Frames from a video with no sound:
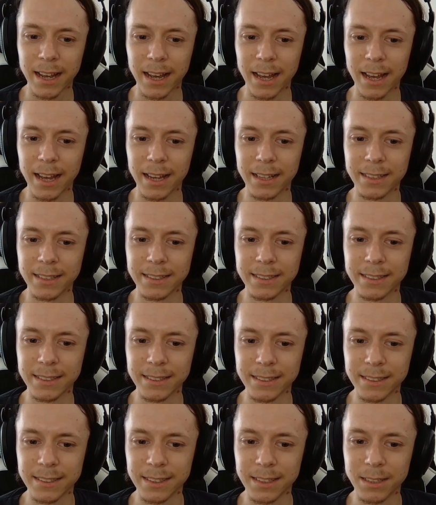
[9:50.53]
And
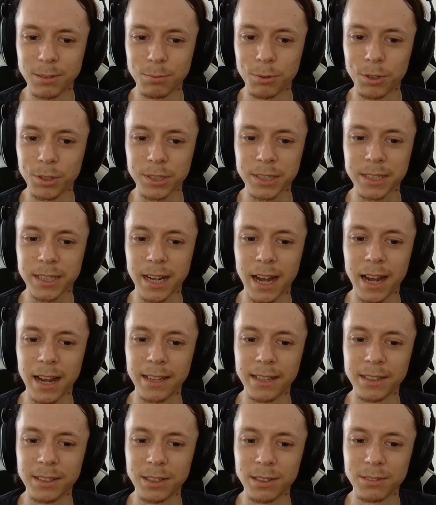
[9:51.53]
it was
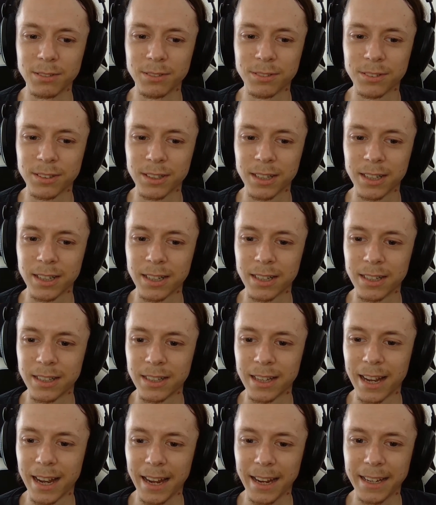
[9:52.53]
kind of
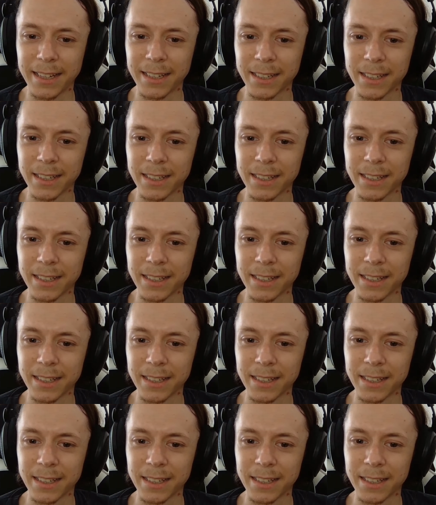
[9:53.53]
like